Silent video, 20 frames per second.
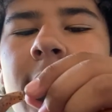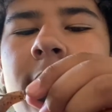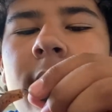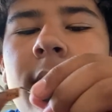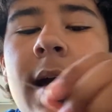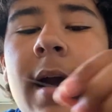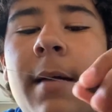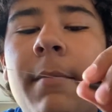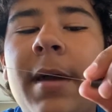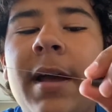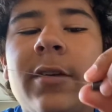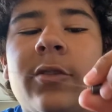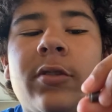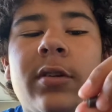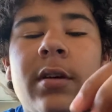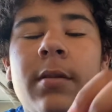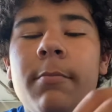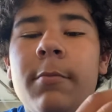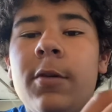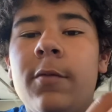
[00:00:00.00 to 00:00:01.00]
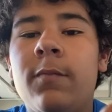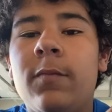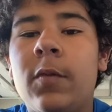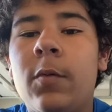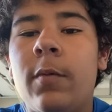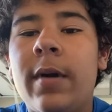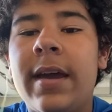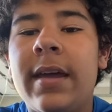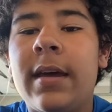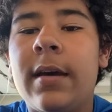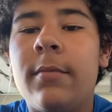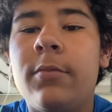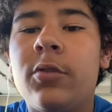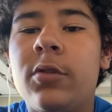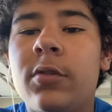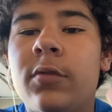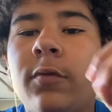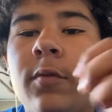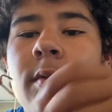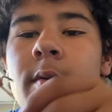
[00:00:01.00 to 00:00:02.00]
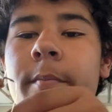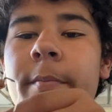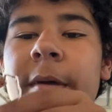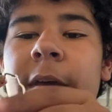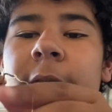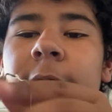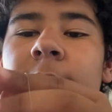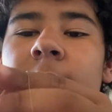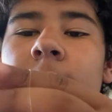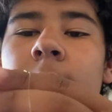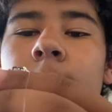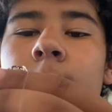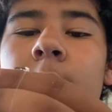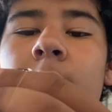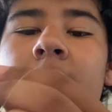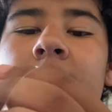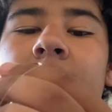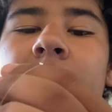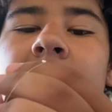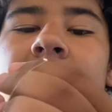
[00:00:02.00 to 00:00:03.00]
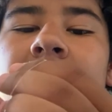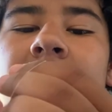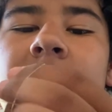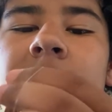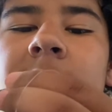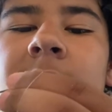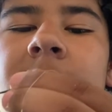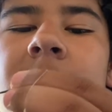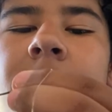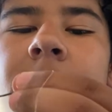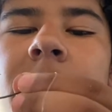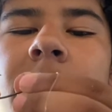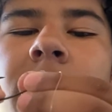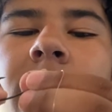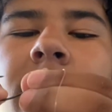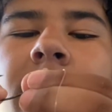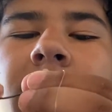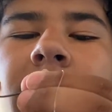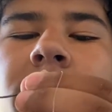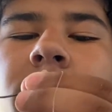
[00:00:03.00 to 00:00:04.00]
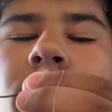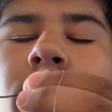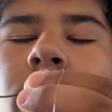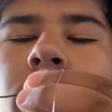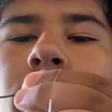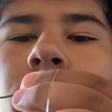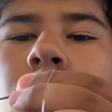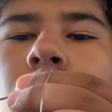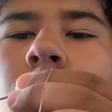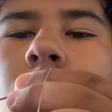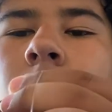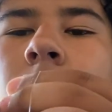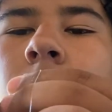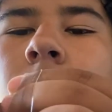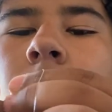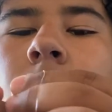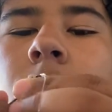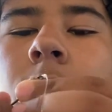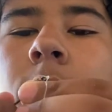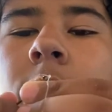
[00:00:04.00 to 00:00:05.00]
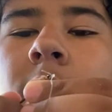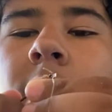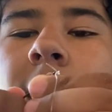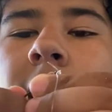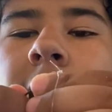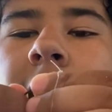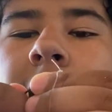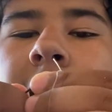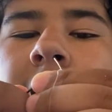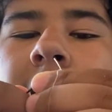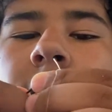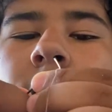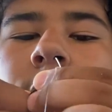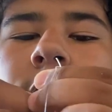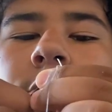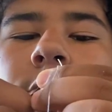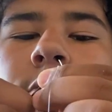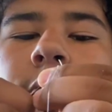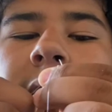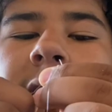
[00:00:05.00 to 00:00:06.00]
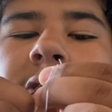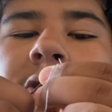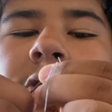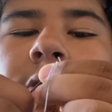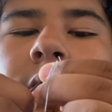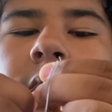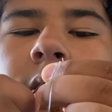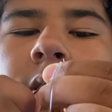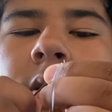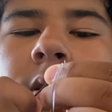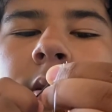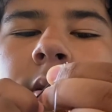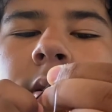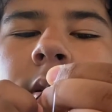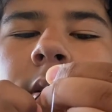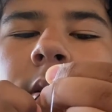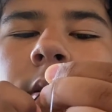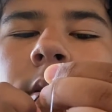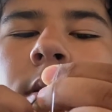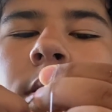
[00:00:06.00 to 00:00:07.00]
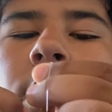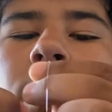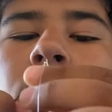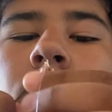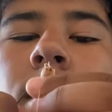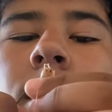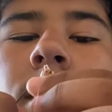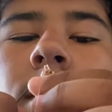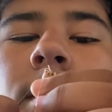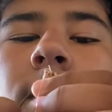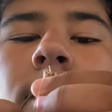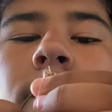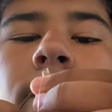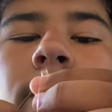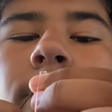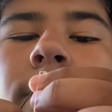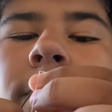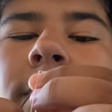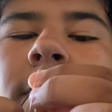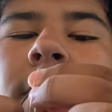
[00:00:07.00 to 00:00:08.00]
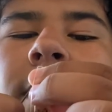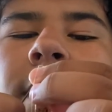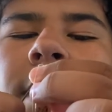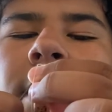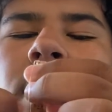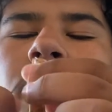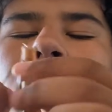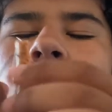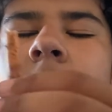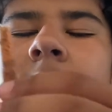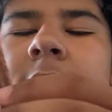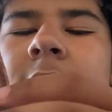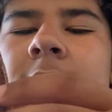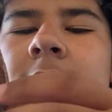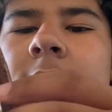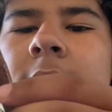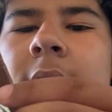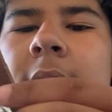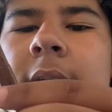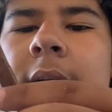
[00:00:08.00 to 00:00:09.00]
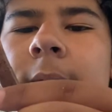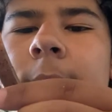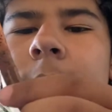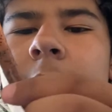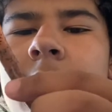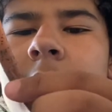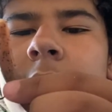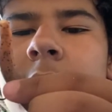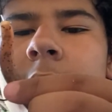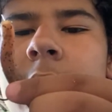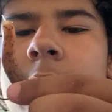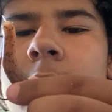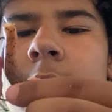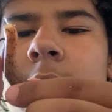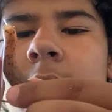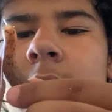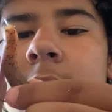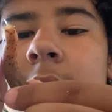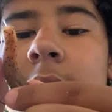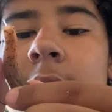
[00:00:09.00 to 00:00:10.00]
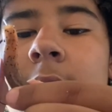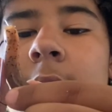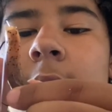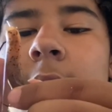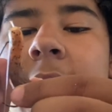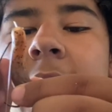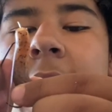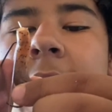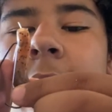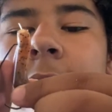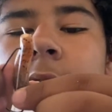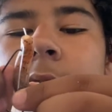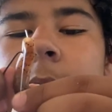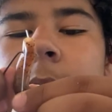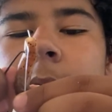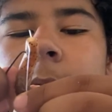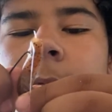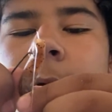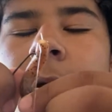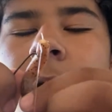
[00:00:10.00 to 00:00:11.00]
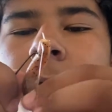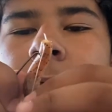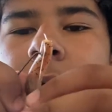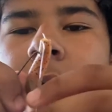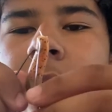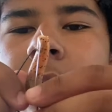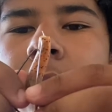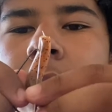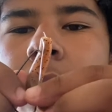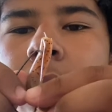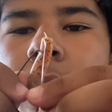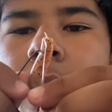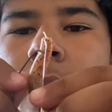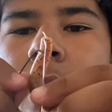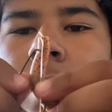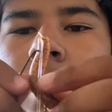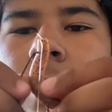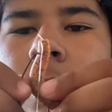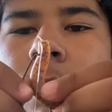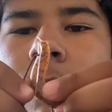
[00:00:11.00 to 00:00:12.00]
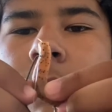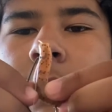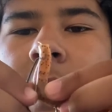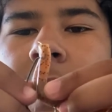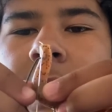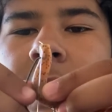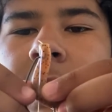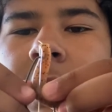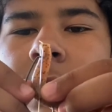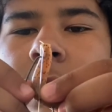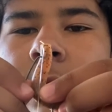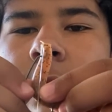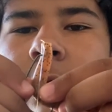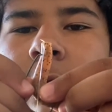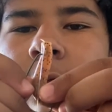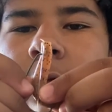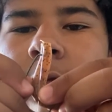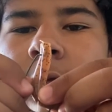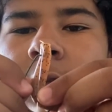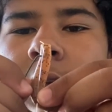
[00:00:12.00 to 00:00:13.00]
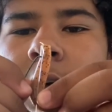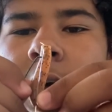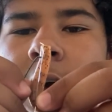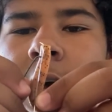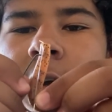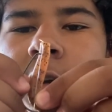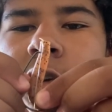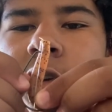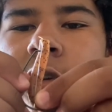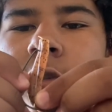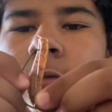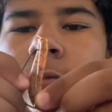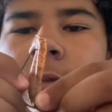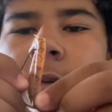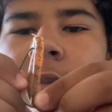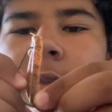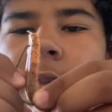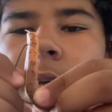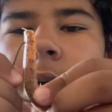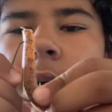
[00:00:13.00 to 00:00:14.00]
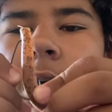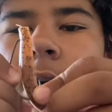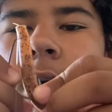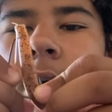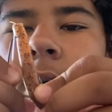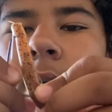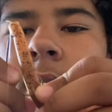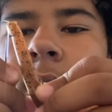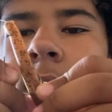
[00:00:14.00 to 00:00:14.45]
I'm actually going to move the weight up just for a bit while I'm rigging to give me a little extra room. Now twist your hook. Get it over that knot, but it don't have to be perfect. Bend it flush with the hook.